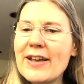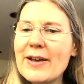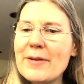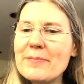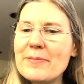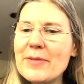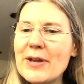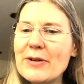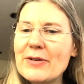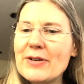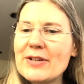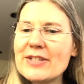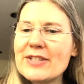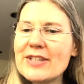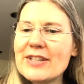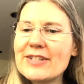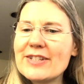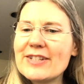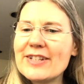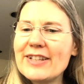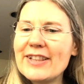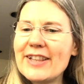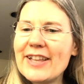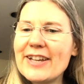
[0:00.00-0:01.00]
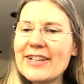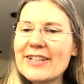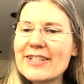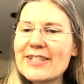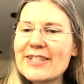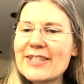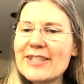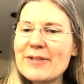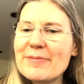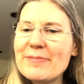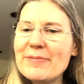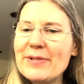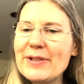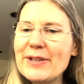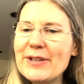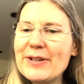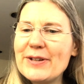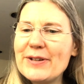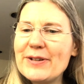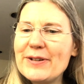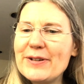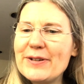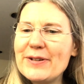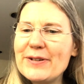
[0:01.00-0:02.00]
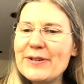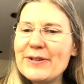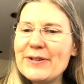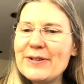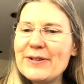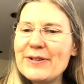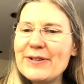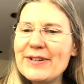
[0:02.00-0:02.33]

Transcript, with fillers: Mary says she likes the blue.